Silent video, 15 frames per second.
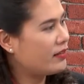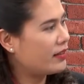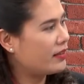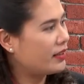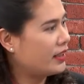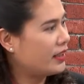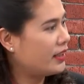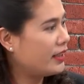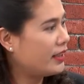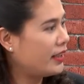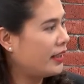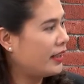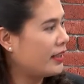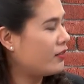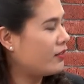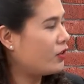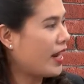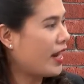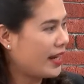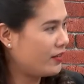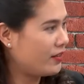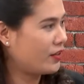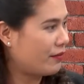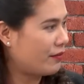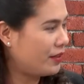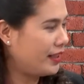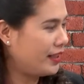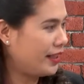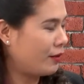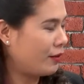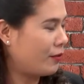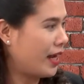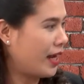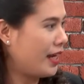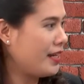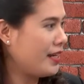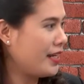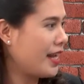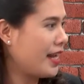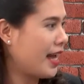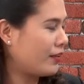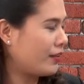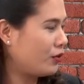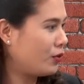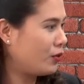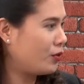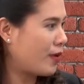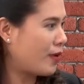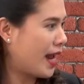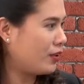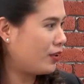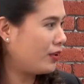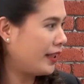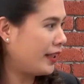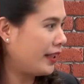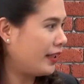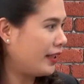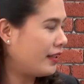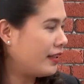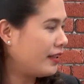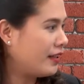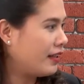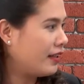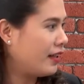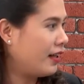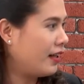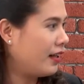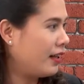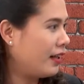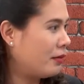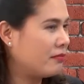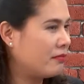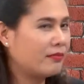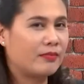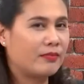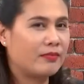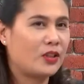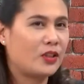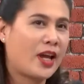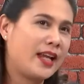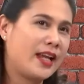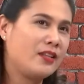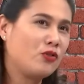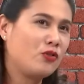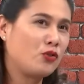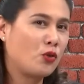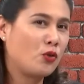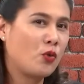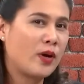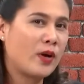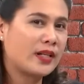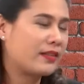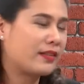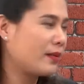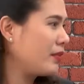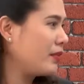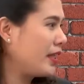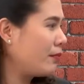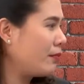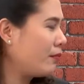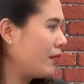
just suddenly change everything, right? He has to gradually change towards something